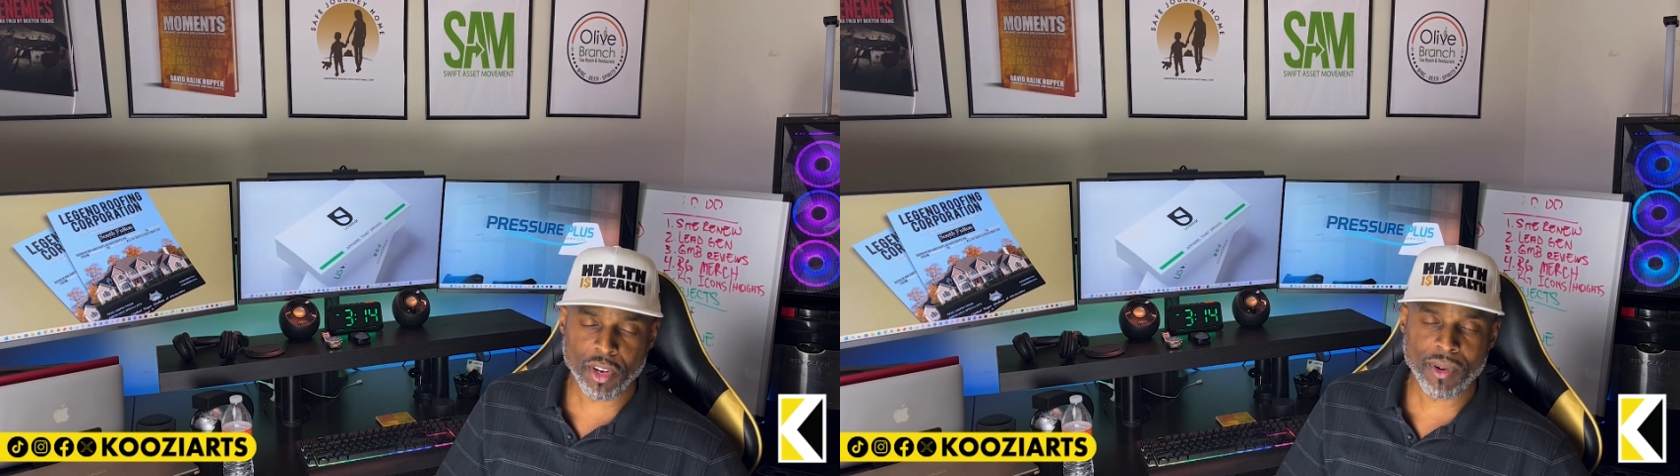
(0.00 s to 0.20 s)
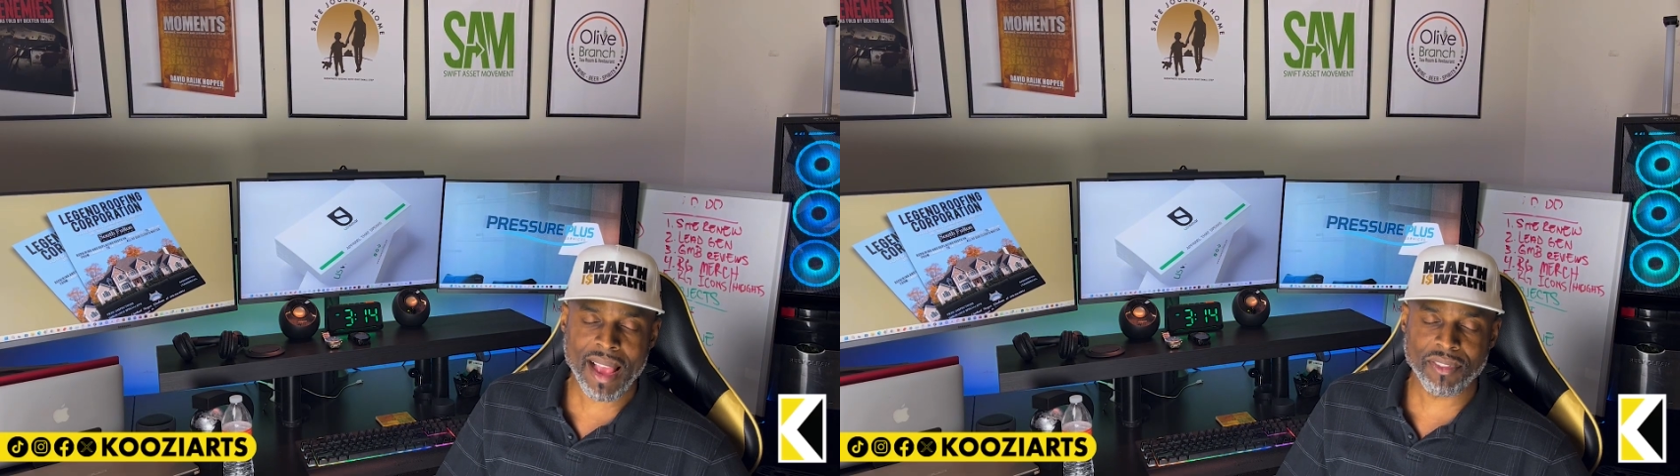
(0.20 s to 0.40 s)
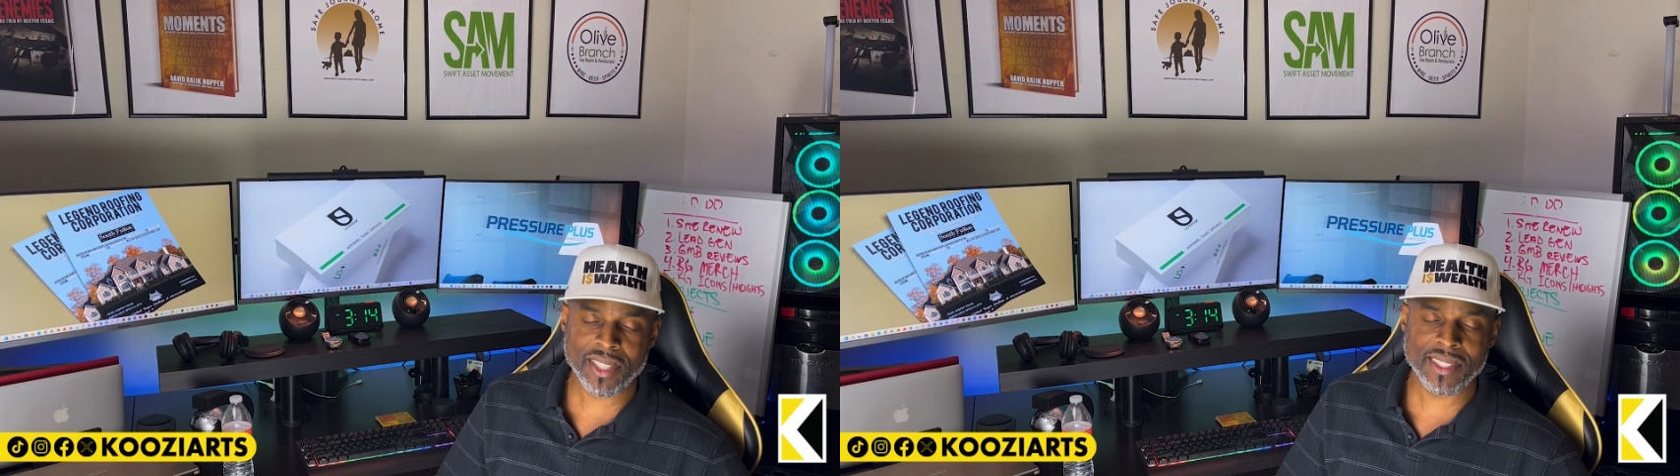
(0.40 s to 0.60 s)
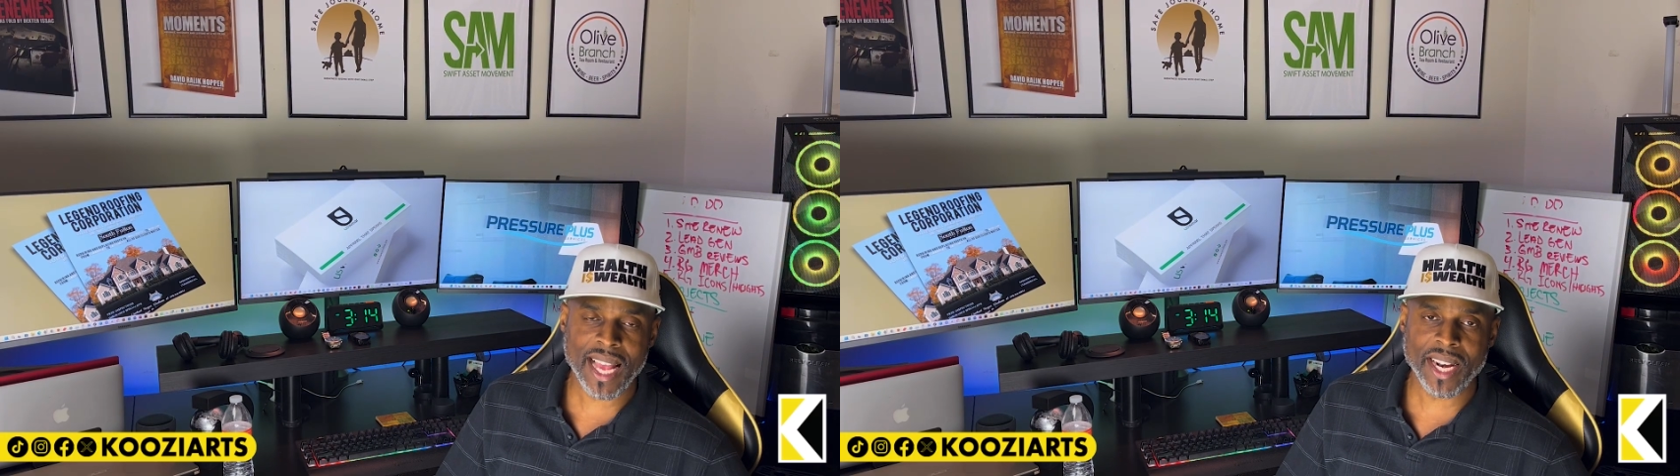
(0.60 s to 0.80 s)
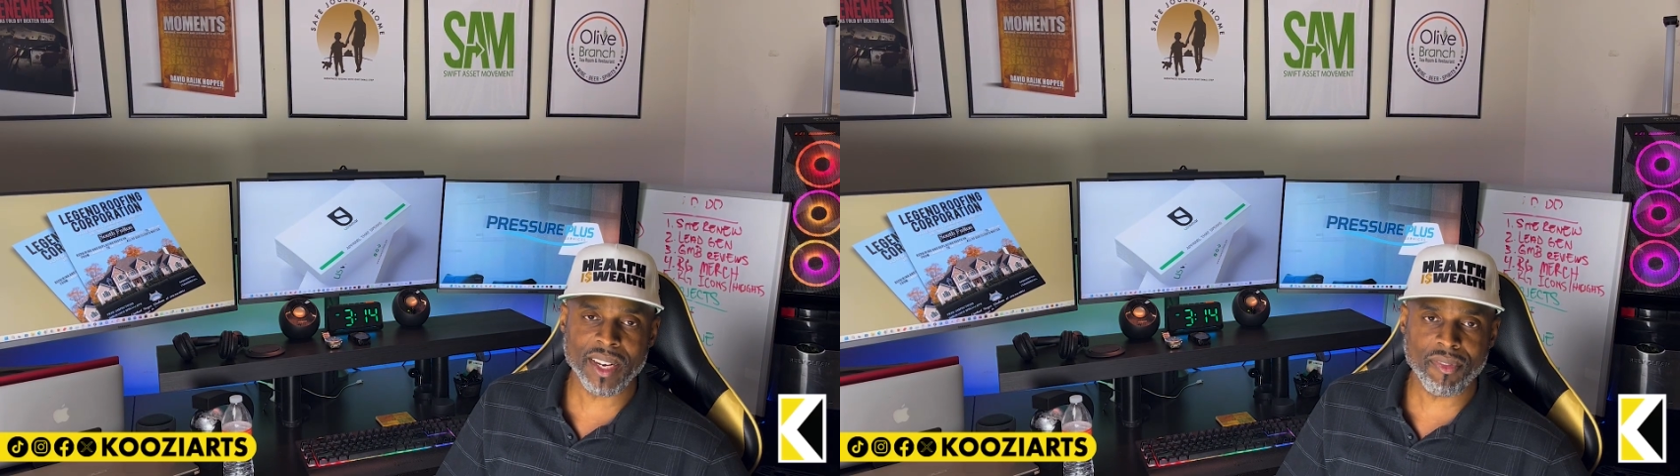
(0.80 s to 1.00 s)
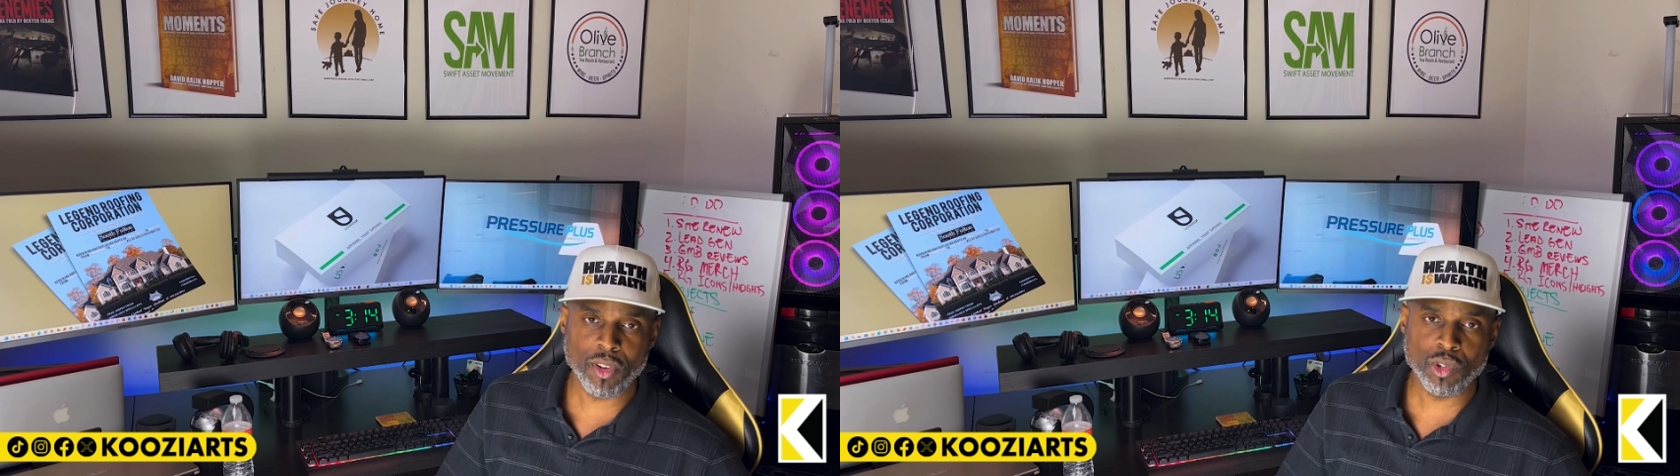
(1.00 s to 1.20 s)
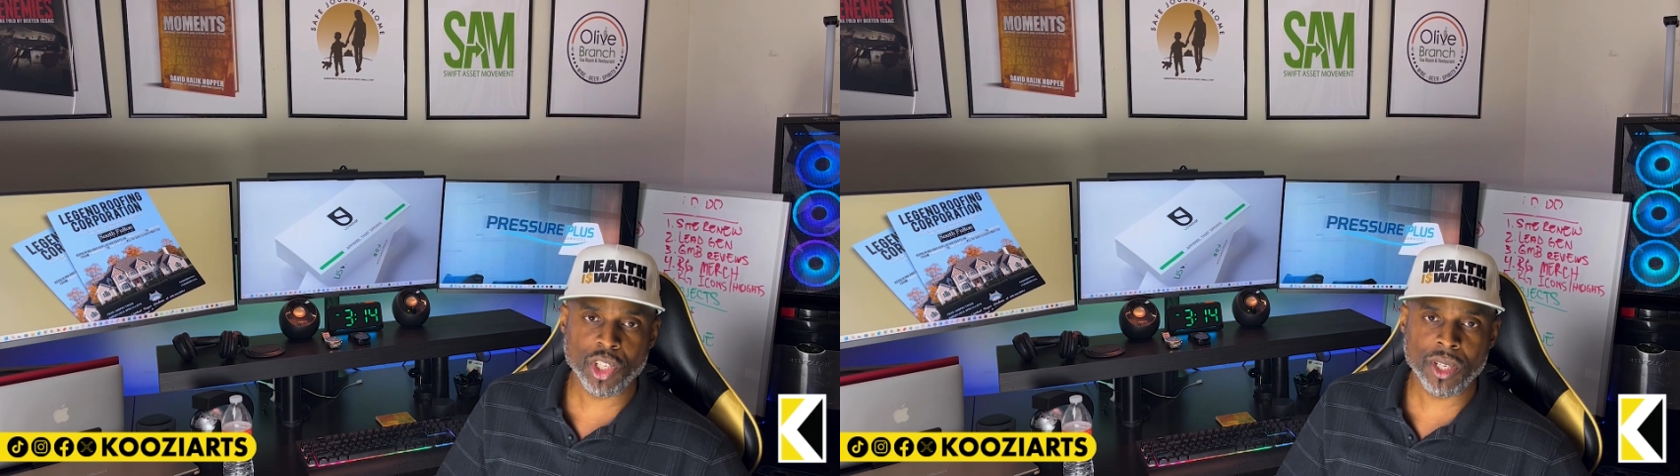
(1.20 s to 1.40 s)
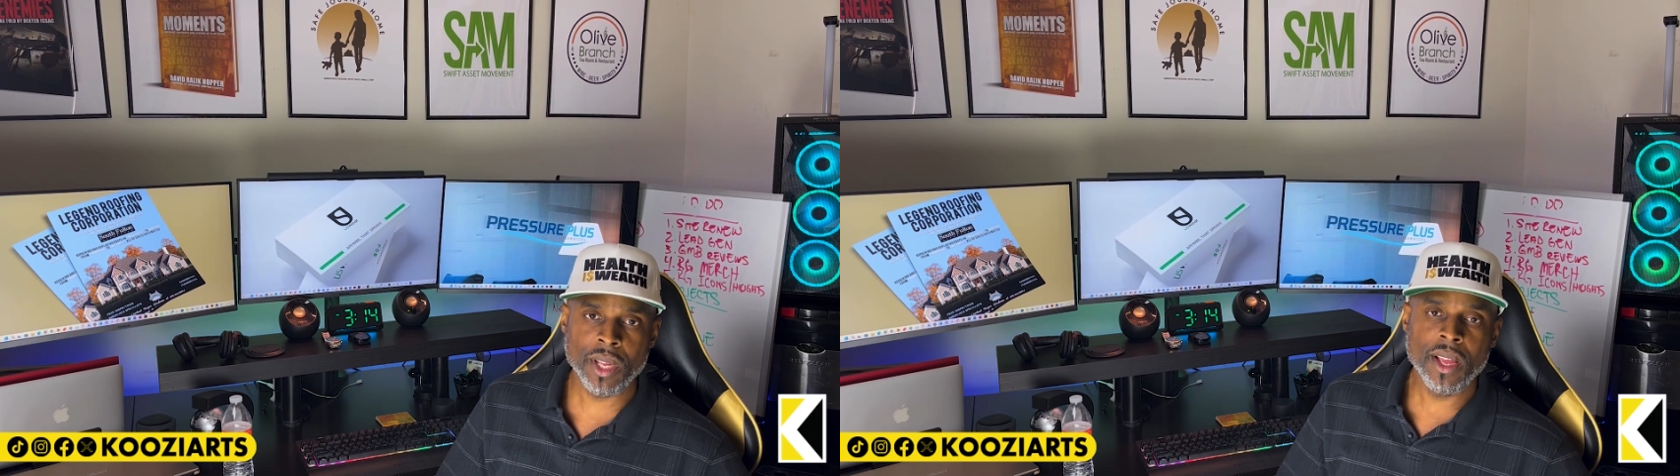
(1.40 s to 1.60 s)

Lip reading: graphic design in the future,